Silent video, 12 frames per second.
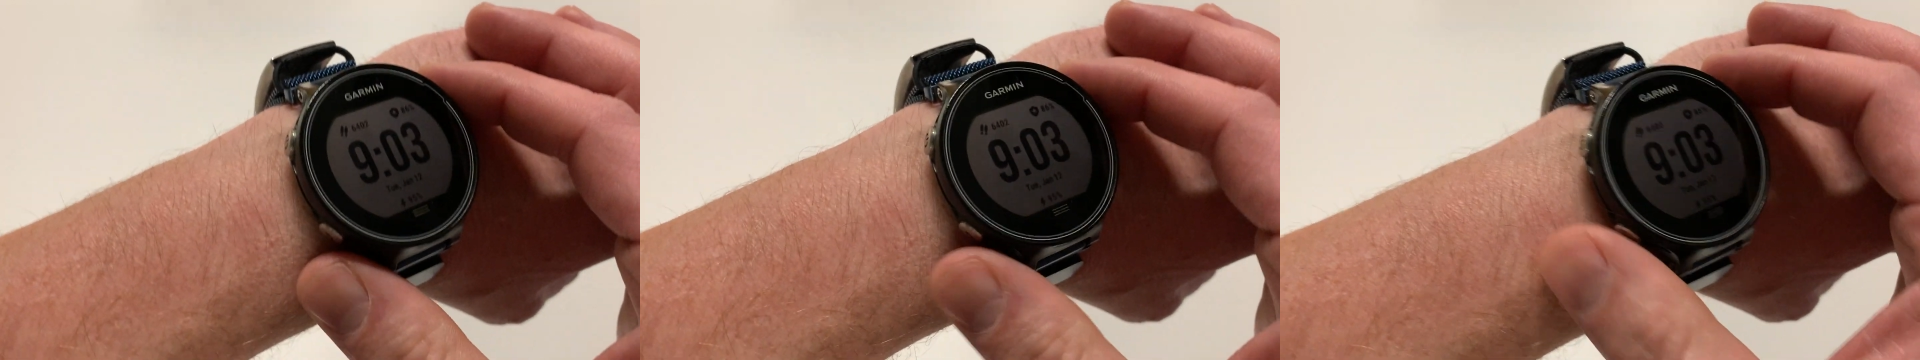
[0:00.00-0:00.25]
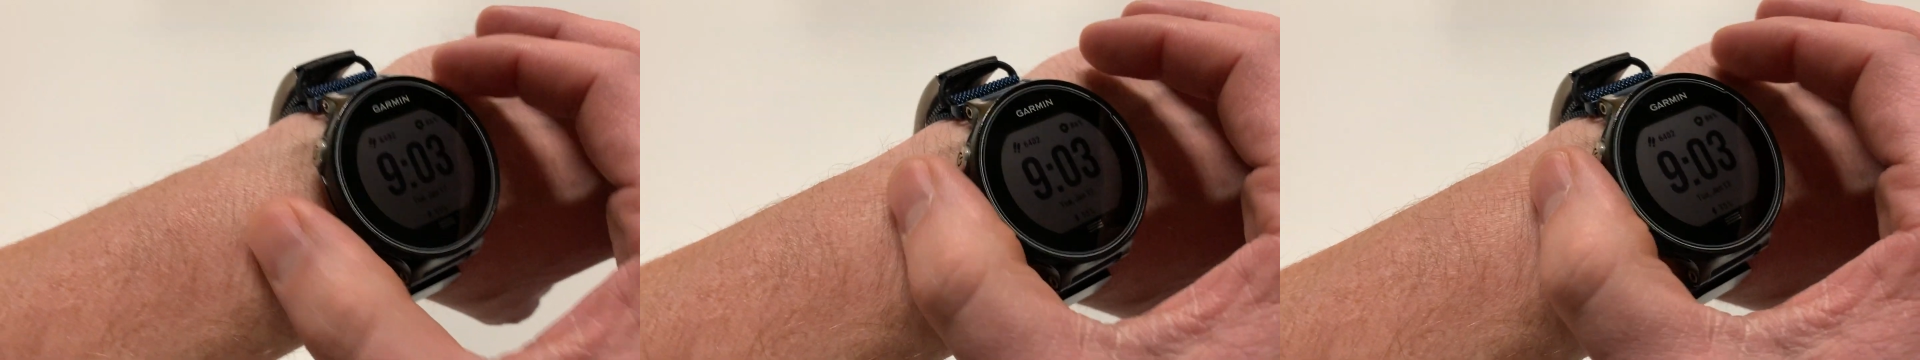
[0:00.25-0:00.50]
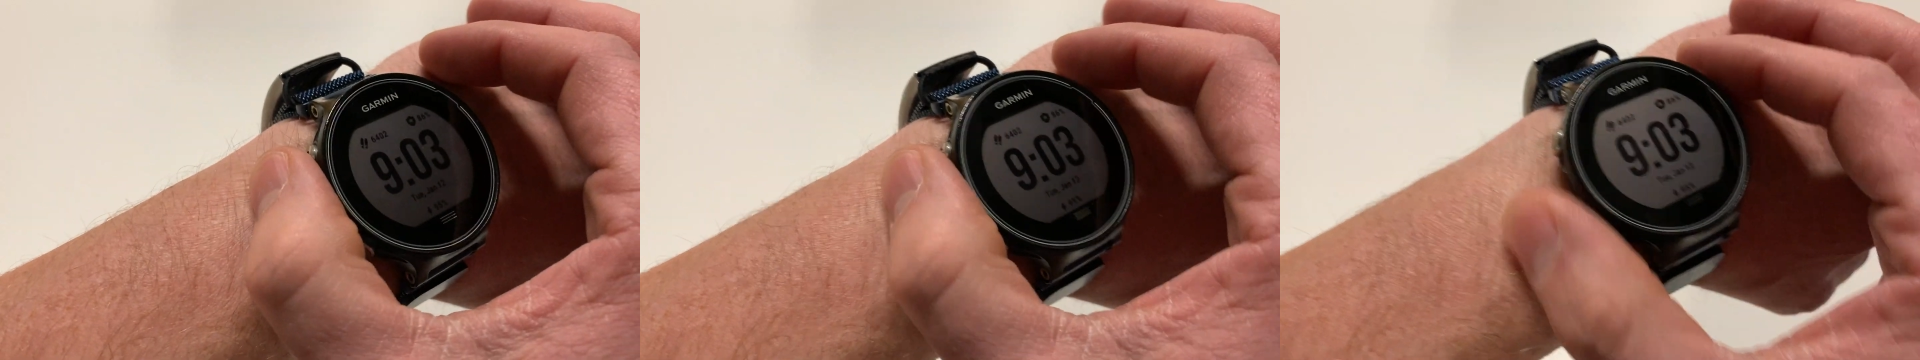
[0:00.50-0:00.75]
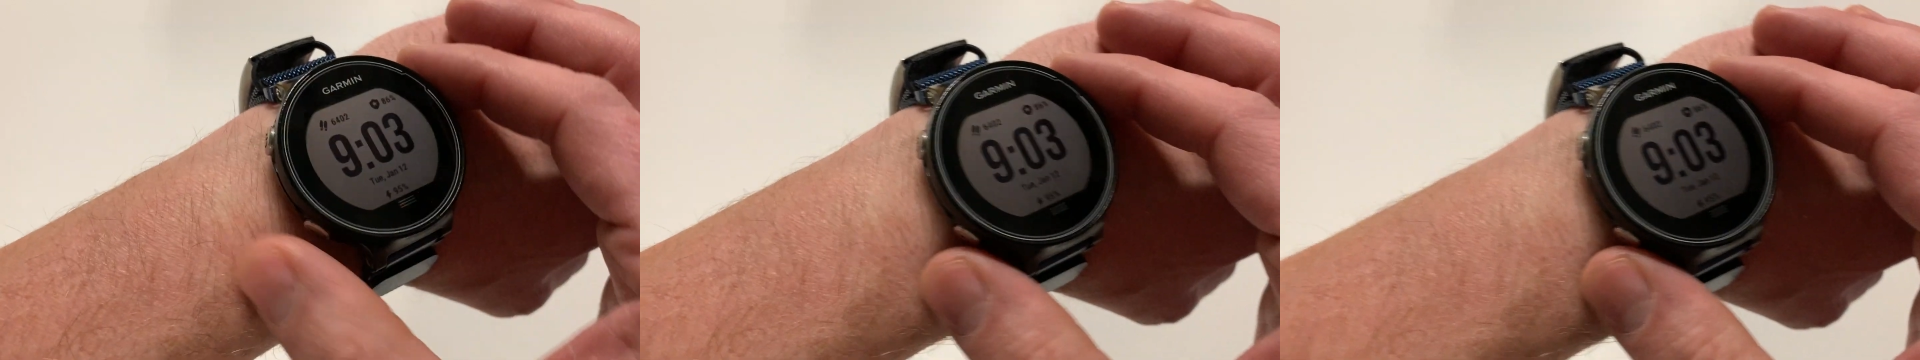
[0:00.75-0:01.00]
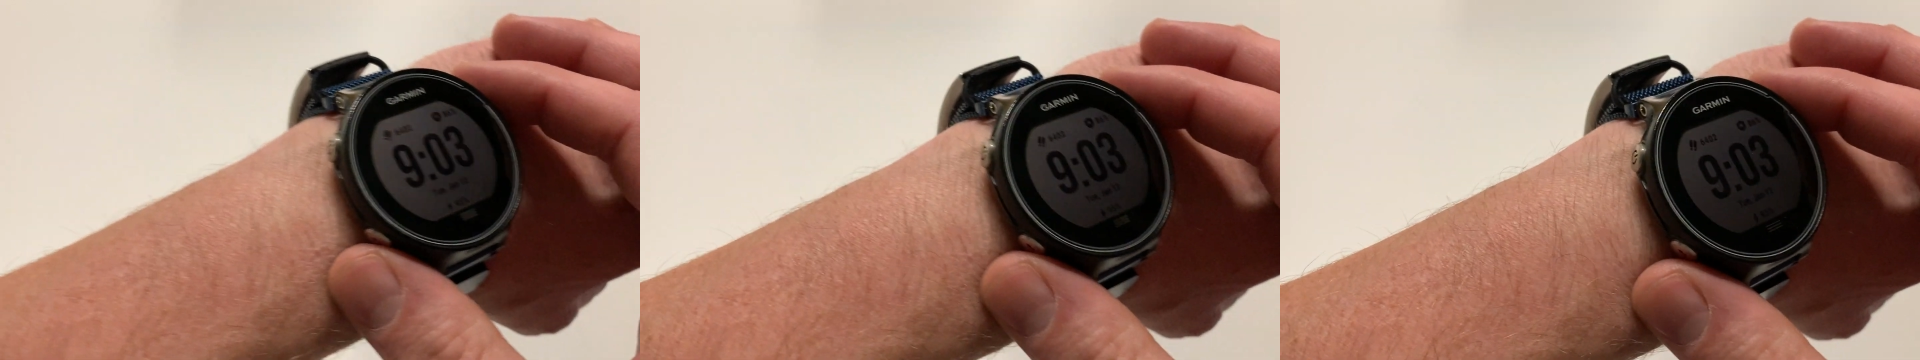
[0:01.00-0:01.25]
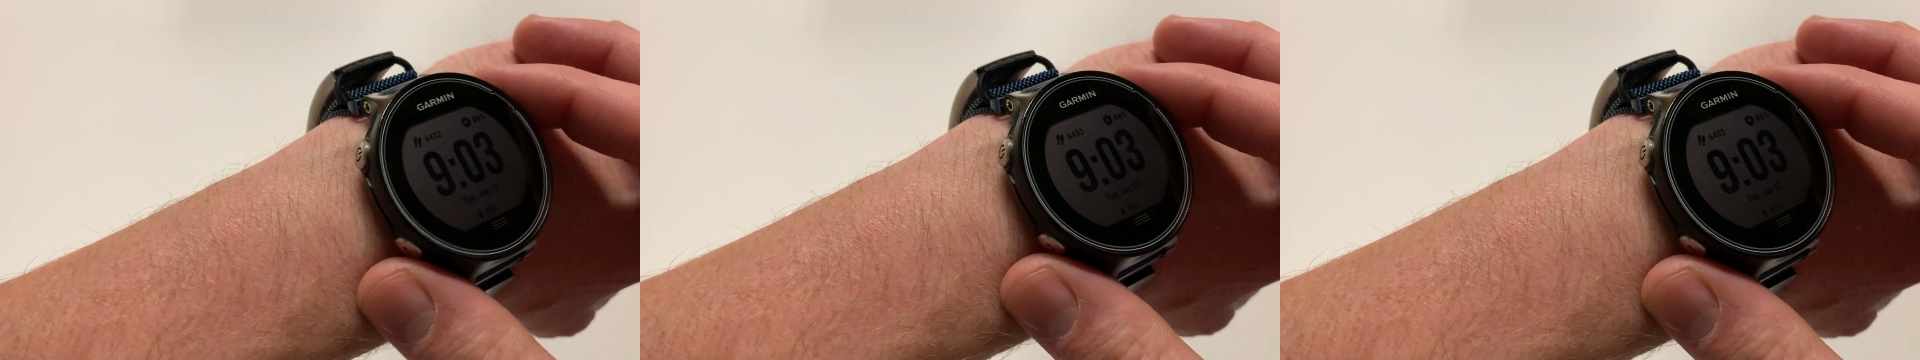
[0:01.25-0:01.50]
you'll have to either repeat
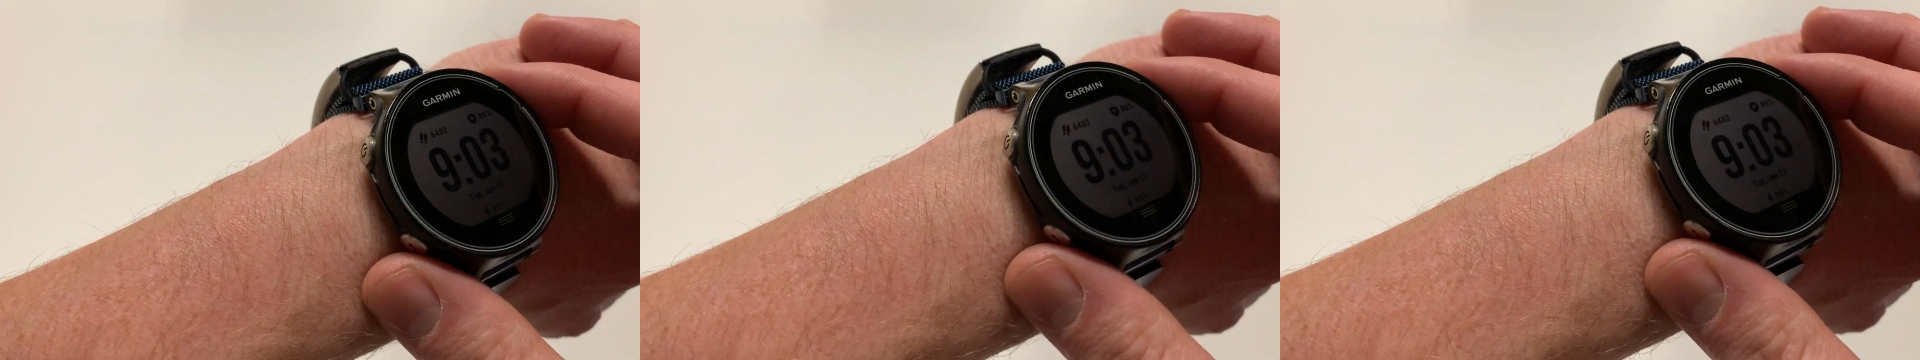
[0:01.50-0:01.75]
that light